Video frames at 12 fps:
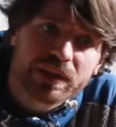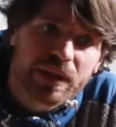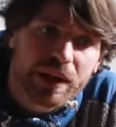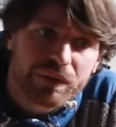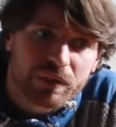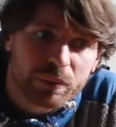
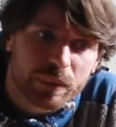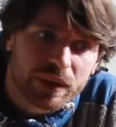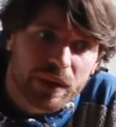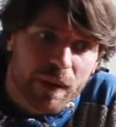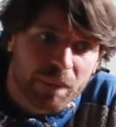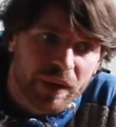safe to
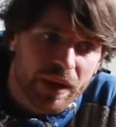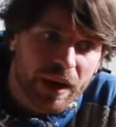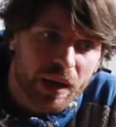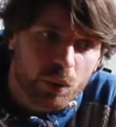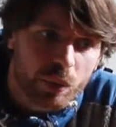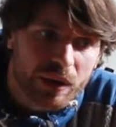me
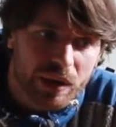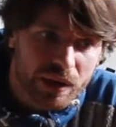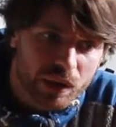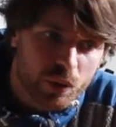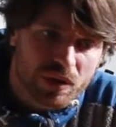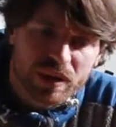and we
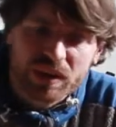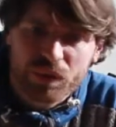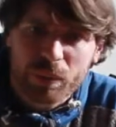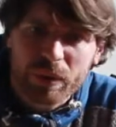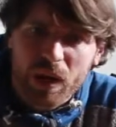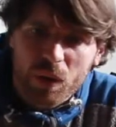can use this
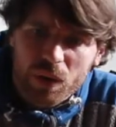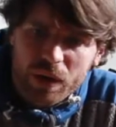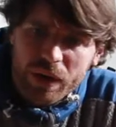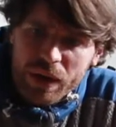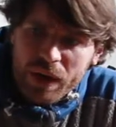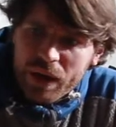from now
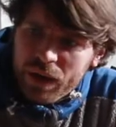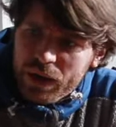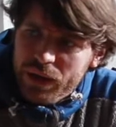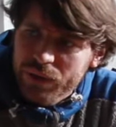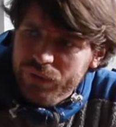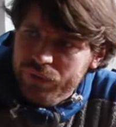on,
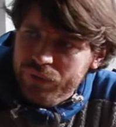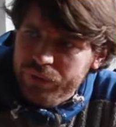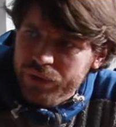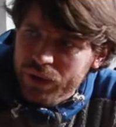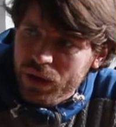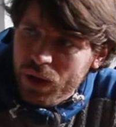
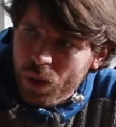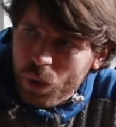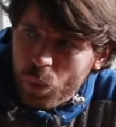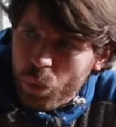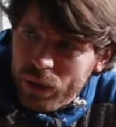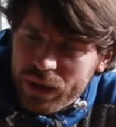if
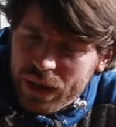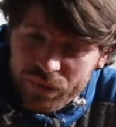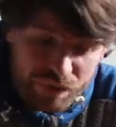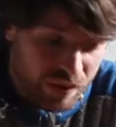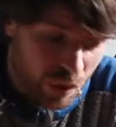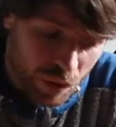we
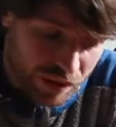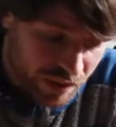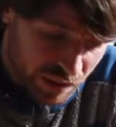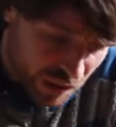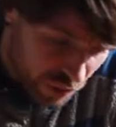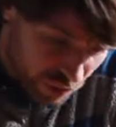have no
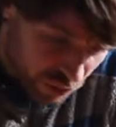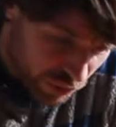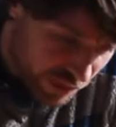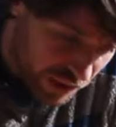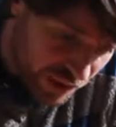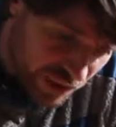idea how to
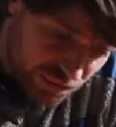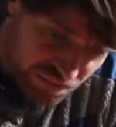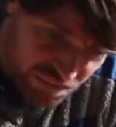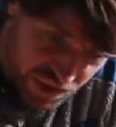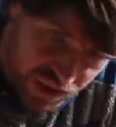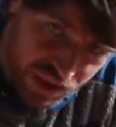really
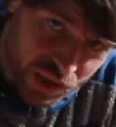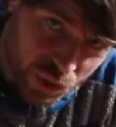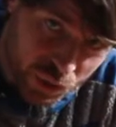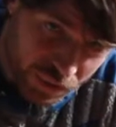secure